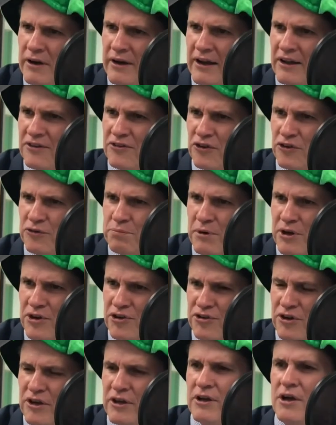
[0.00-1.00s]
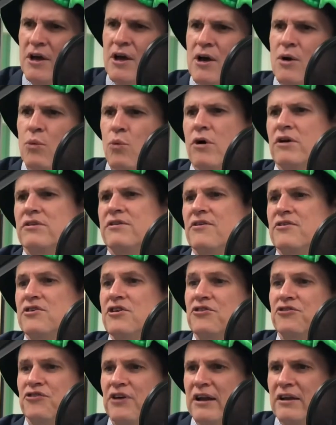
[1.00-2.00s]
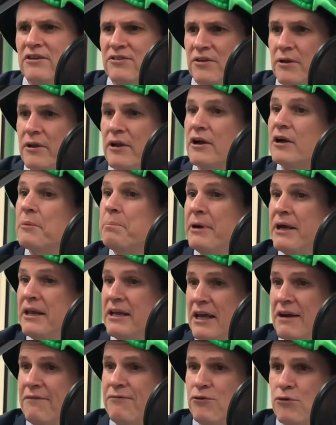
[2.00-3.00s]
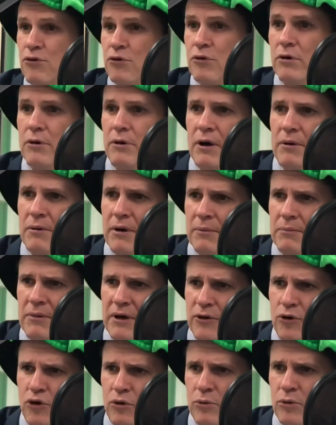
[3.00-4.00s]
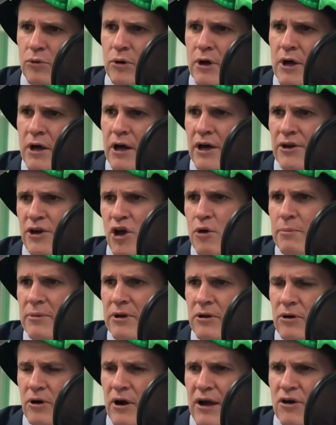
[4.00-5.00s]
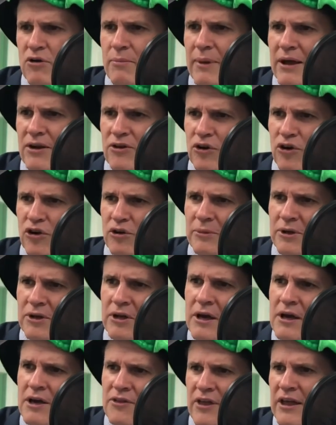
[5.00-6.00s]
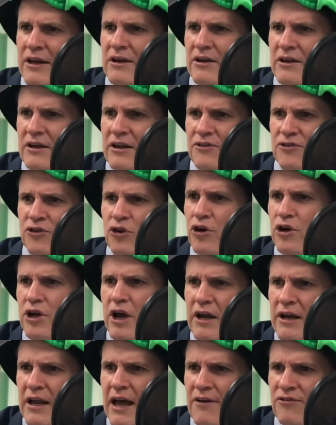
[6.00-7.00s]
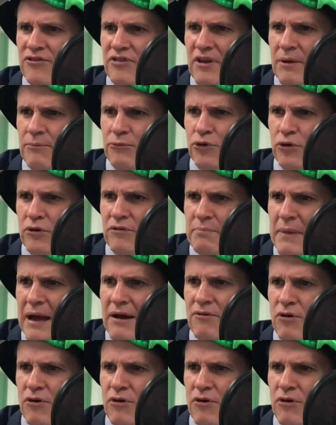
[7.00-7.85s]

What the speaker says: Excel spreadsheet, whereas if they just sent something like a PDF through a normal Adobe Acrobat document, then it's not going to have some sort of macro